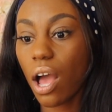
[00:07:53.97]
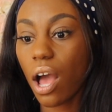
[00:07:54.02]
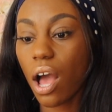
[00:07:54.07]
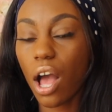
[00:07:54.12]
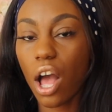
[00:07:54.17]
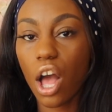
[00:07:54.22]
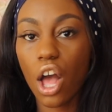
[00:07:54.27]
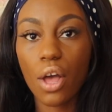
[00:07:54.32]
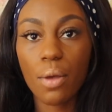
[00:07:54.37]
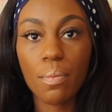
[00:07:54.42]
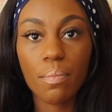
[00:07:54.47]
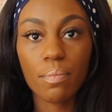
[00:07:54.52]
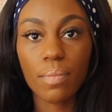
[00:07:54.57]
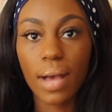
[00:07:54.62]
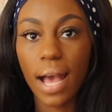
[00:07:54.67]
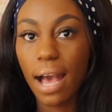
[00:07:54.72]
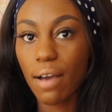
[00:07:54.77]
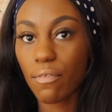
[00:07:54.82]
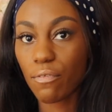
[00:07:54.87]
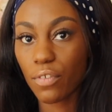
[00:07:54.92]
um
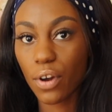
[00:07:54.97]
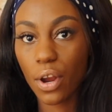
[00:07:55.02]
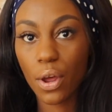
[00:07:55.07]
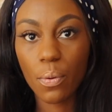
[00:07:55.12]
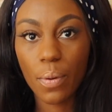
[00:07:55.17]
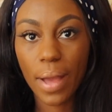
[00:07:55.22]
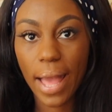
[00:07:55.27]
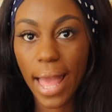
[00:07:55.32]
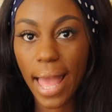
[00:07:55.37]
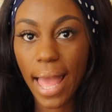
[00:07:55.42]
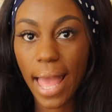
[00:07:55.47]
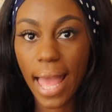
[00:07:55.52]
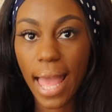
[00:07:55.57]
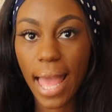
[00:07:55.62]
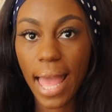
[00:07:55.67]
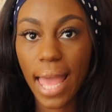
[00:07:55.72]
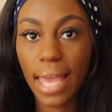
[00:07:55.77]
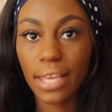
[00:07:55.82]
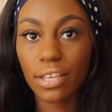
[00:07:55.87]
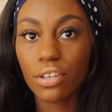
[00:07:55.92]
afro
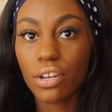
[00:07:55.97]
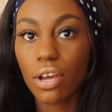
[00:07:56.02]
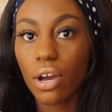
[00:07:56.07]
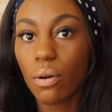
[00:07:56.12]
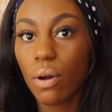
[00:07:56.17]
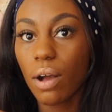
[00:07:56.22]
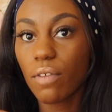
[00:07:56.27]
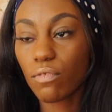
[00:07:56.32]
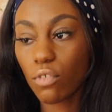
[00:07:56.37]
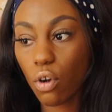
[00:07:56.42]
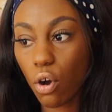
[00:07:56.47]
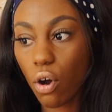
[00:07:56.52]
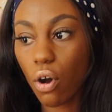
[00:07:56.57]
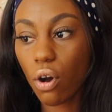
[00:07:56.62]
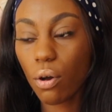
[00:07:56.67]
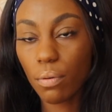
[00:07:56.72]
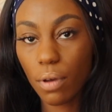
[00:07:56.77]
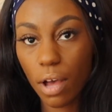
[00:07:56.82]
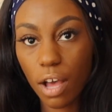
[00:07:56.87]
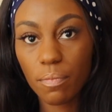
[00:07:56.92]
hair you know I've
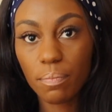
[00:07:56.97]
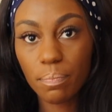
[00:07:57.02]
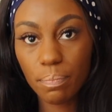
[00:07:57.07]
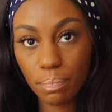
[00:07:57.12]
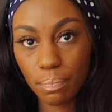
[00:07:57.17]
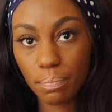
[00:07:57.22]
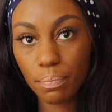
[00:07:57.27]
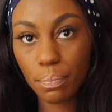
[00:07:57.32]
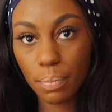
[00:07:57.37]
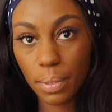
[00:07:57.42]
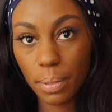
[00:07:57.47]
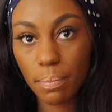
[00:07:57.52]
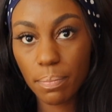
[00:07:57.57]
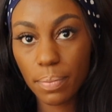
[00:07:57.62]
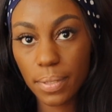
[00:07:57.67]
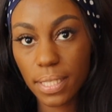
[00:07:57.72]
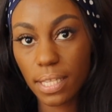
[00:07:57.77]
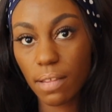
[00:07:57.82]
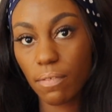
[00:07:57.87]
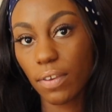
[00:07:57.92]
got I've been
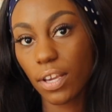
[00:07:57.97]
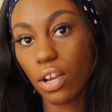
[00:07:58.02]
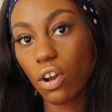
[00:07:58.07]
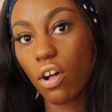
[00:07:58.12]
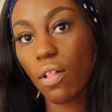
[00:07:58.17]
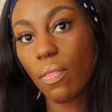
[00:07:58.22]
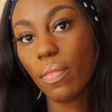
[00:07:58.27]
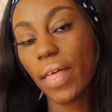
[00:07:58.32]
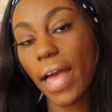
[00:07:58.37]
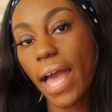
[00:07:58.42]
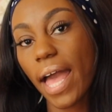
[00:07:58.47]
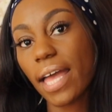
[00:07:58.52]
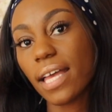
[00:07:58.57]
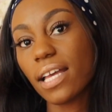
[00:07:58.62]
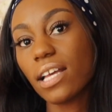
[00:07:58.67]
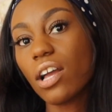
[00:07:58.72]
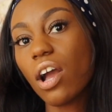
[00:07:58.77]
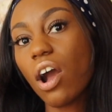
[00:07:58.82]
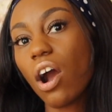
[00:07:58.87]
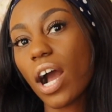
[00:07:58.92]
Pacific on there
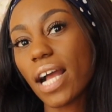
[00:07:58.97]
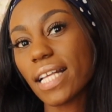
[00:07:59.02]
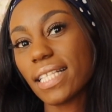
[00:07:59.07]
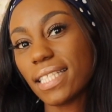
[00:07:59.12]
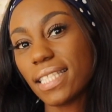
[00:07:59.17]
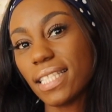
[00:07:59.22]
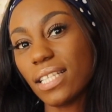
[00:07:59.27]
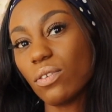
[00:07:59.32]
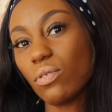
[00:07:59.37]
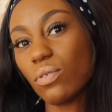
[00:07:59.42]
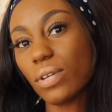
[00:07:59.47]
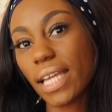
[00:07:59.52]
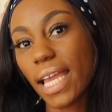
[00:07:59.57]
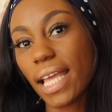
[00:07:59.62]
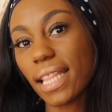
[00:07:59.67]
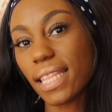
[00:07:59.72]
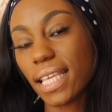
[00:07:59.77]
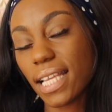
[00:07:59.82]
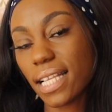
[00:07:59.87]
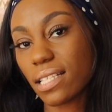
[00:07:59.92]
I still
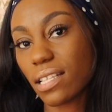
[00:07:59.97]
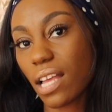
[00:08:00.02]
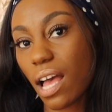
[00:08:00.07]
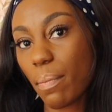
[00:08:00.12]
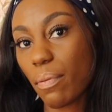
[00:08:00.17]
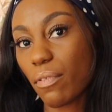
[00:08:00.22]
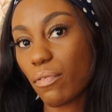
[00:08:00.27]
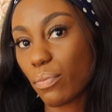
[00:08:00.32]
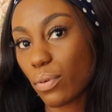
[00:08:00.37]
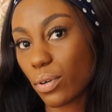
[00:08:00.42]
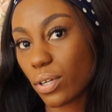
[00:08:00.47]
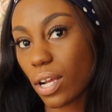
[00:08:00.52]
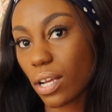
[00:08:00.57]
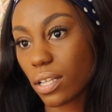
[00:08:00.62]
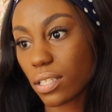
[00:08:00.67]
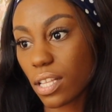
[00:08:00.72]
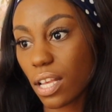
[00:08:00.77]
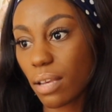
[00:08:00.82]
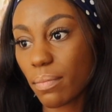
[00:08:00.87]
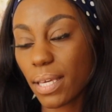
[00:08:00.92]
get these type of
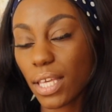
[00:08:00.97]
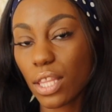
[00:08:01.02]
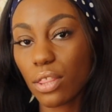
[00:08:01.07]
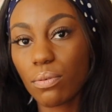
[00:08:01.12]
products coming